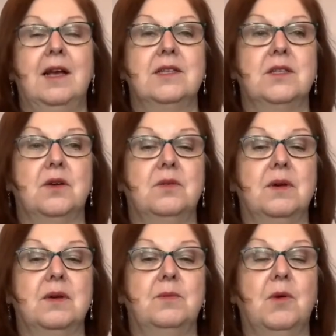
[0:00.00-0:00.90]
So
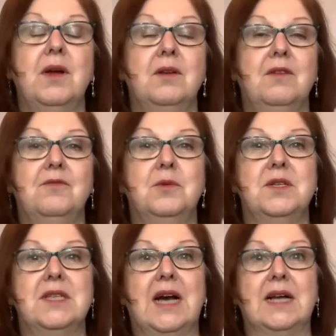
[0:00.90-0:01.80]
I'm quite looking forward
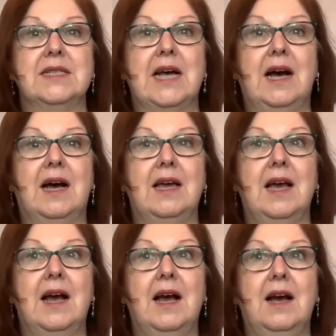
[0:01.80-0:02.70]
to that. I
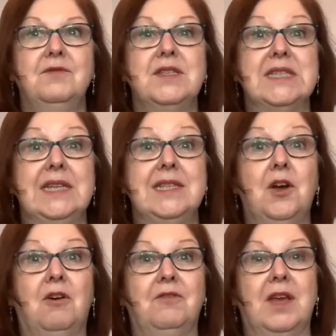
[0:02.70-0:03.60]
haven't sent
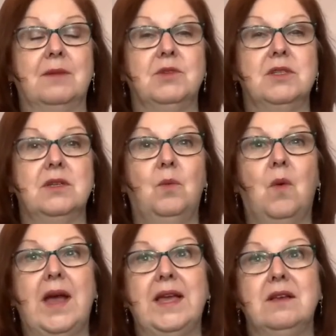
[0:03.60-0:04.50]
it off yet. I'm just going to
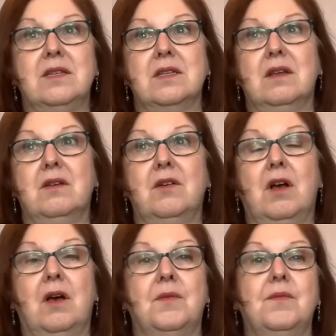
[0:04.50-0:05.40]
wait
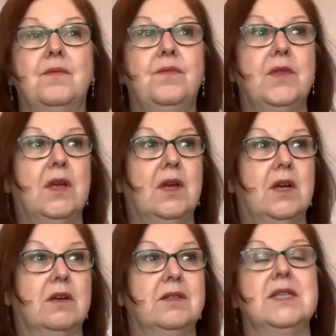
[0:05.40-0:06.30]

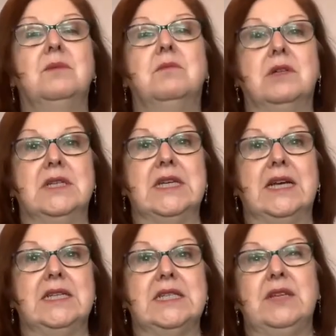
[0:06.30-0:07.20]
until
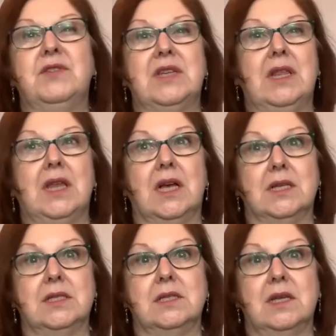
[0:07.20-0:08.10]
Monday to see if there's anything
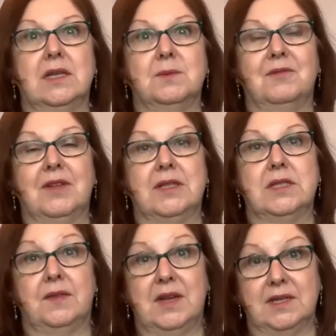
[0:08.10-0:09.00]
else that takes my
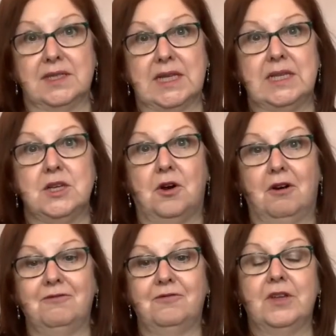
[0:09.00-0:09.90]
fancy, and then I'll send it
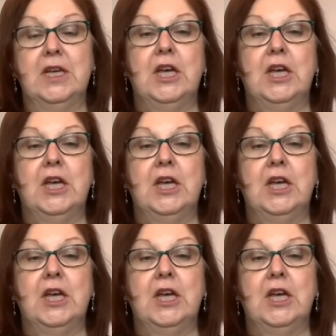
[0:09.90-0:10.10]
off